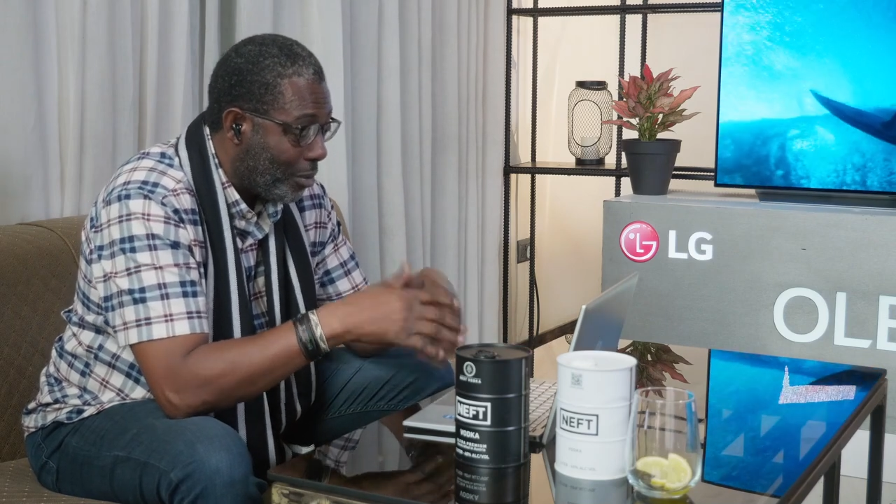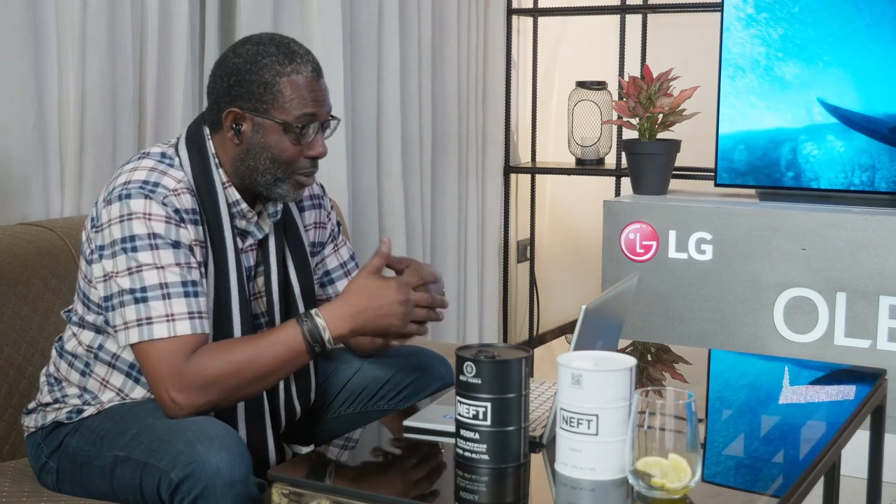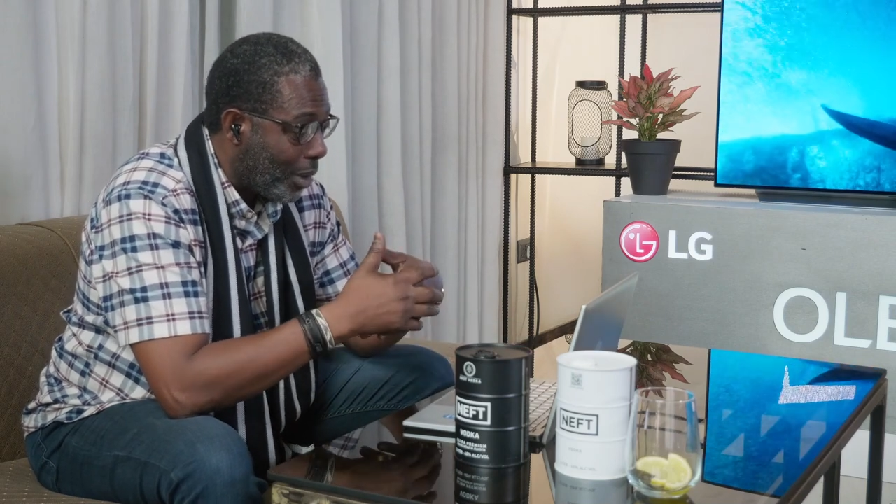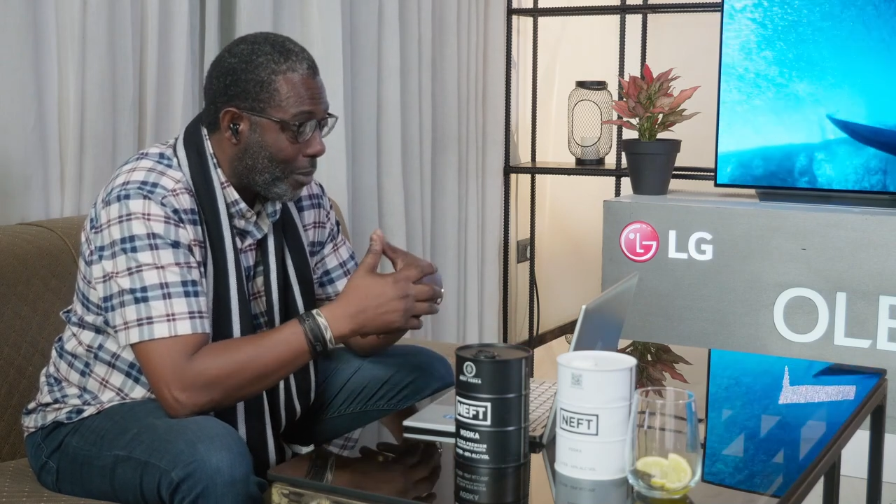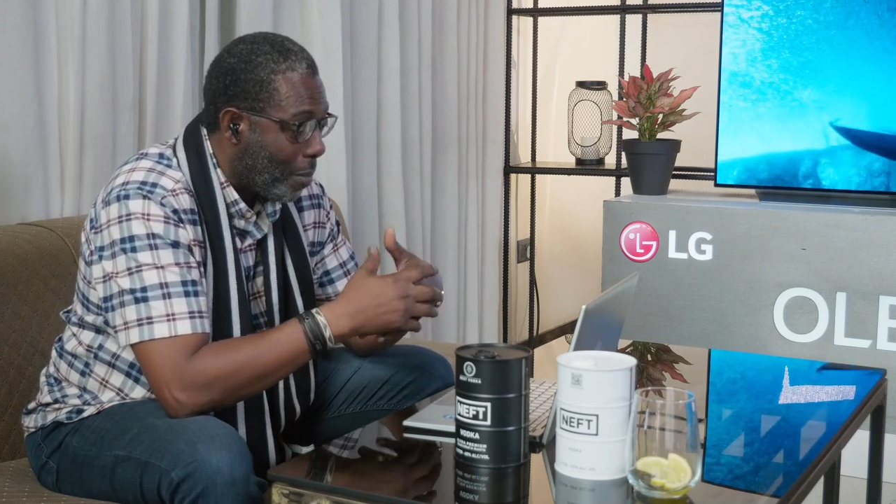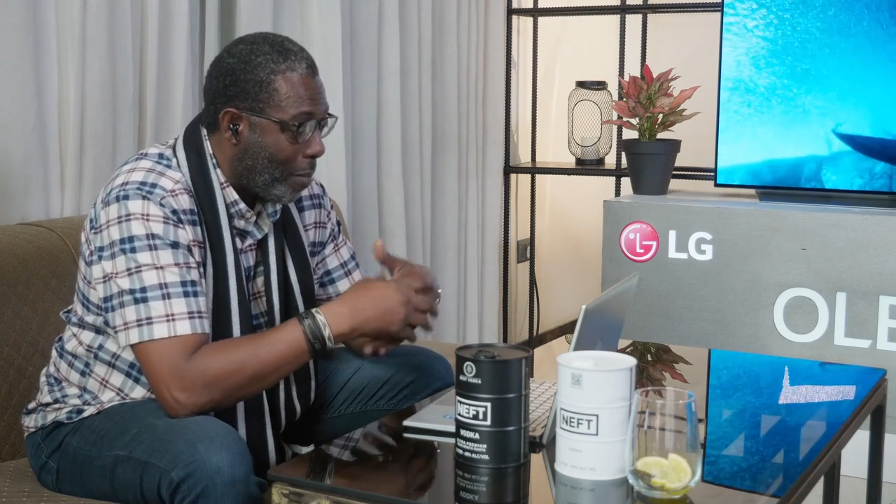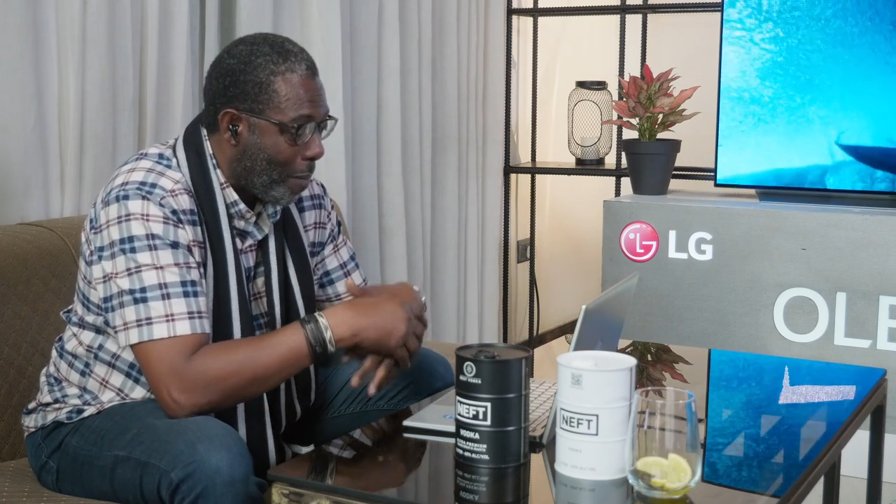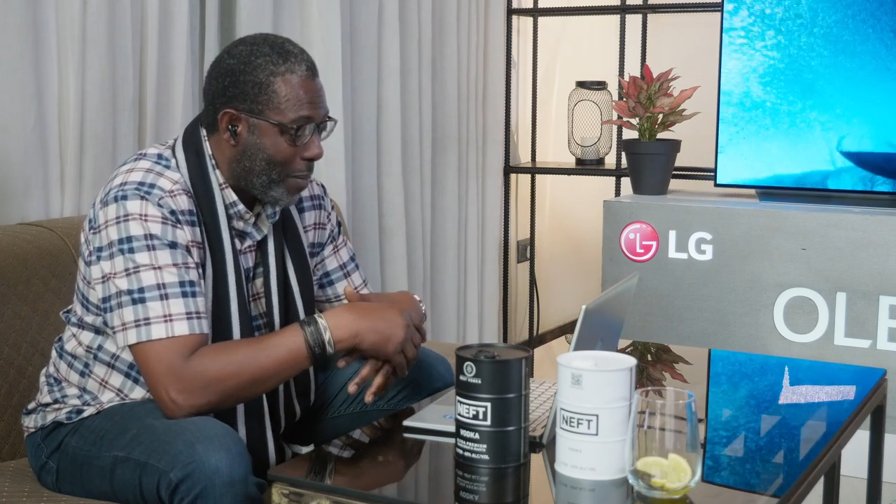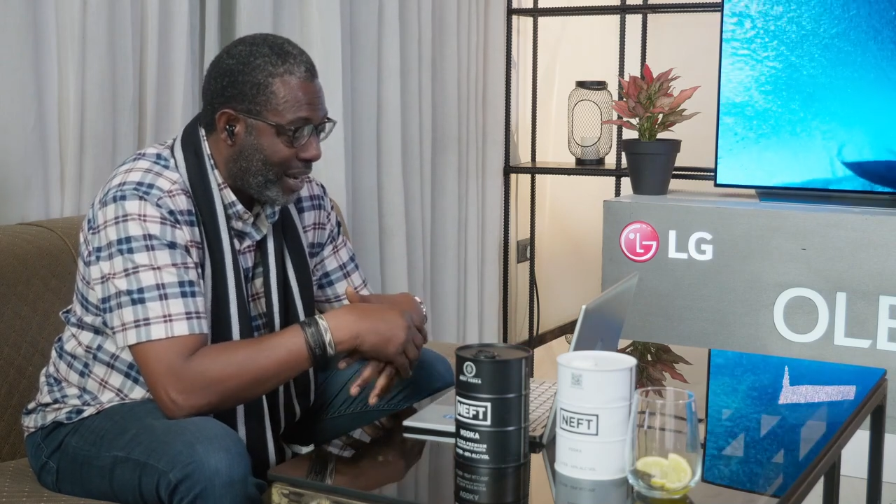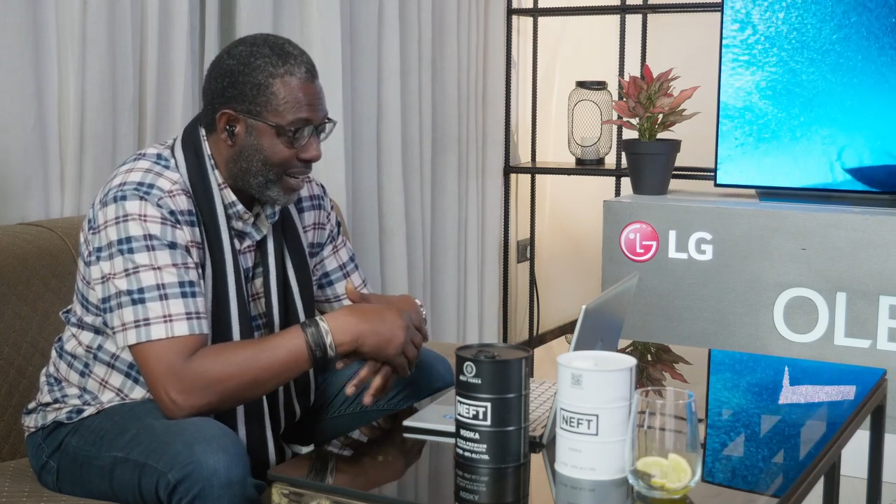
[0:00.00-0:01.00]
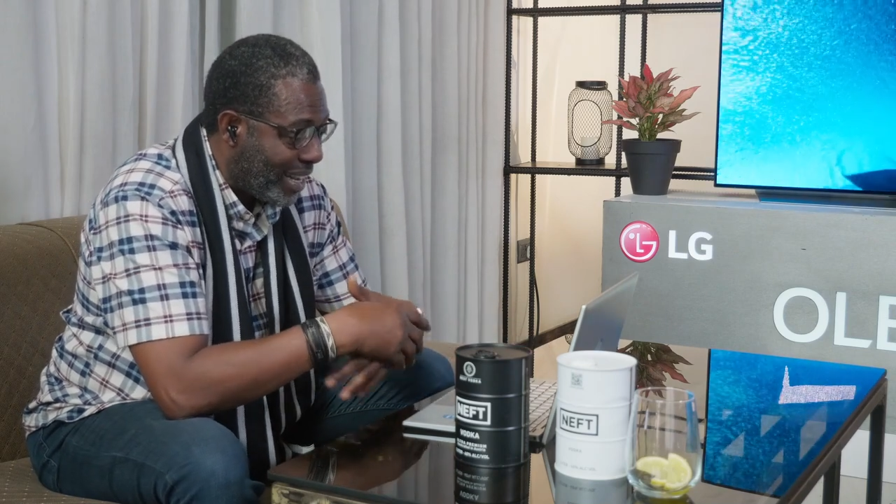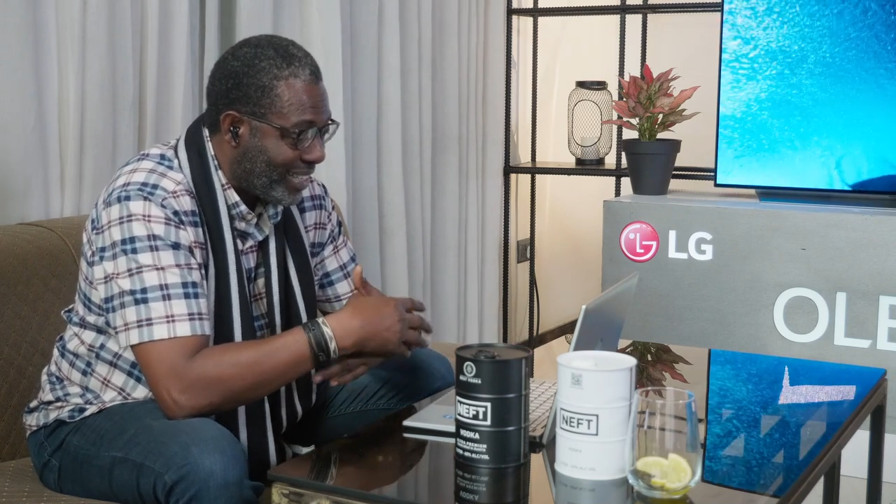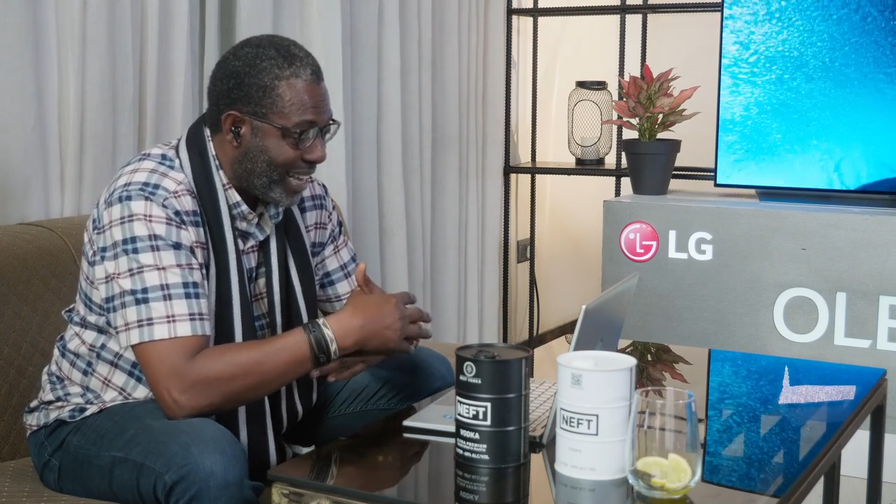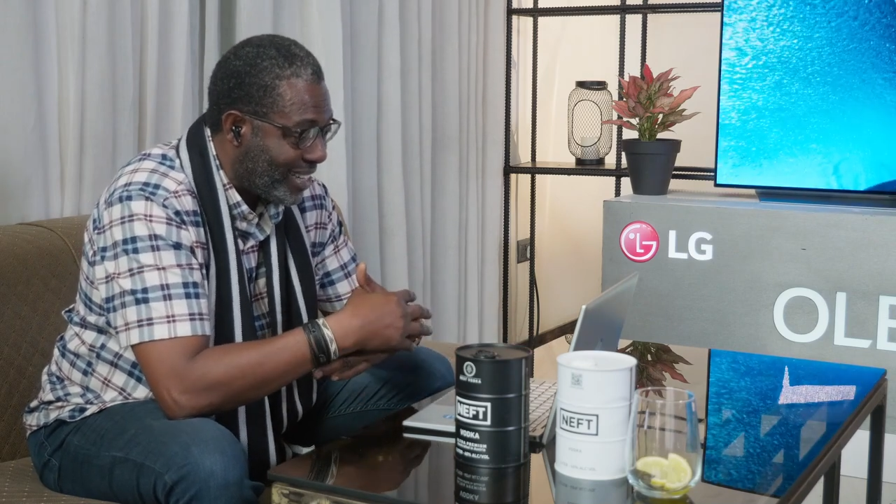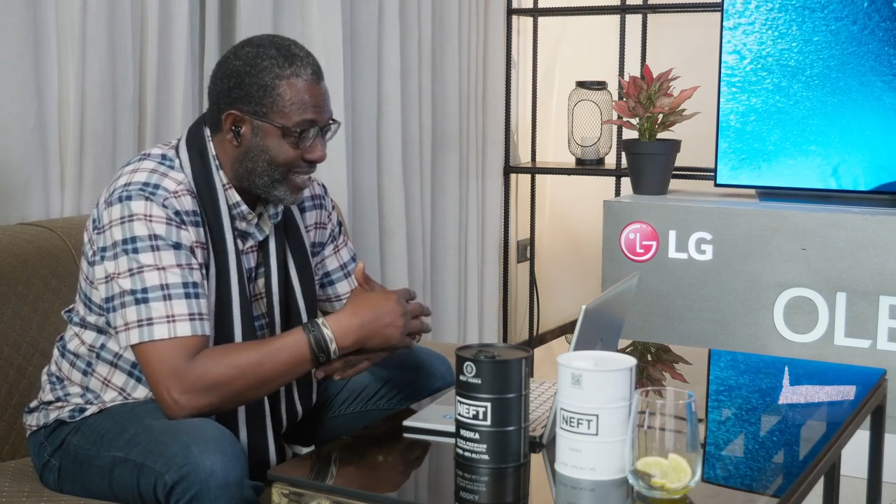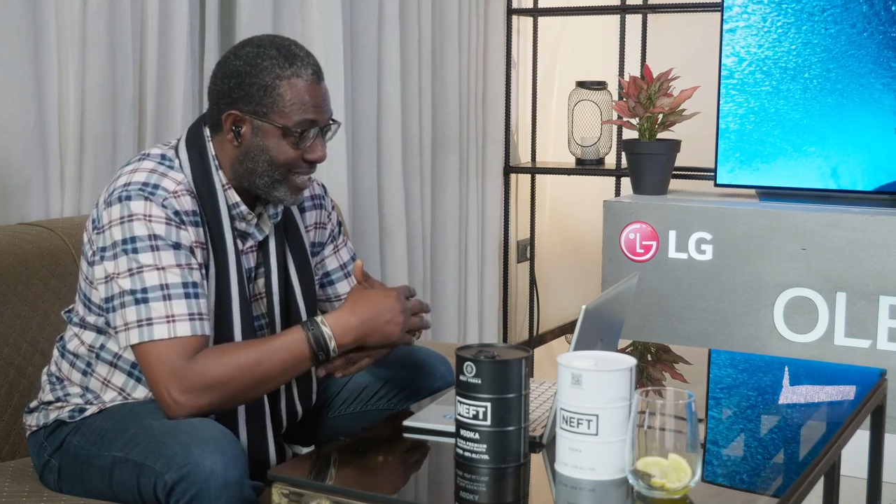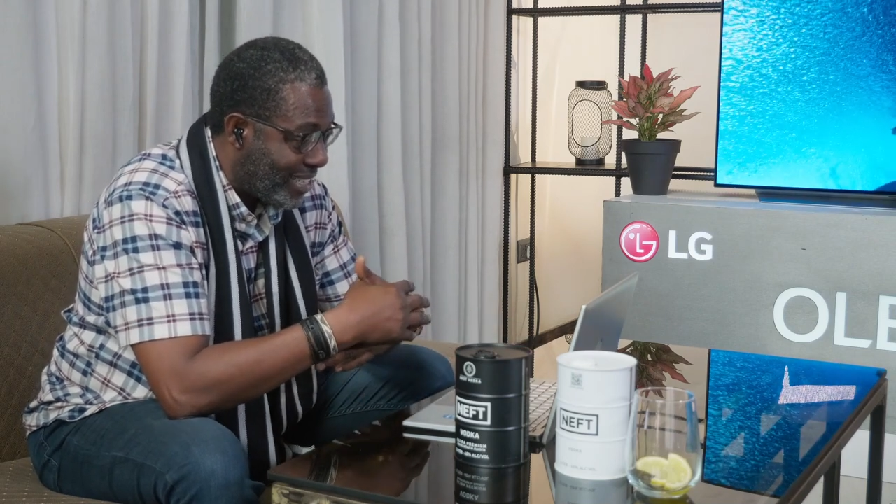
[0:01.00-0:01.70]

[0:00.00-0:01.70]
We thought we'll pop in and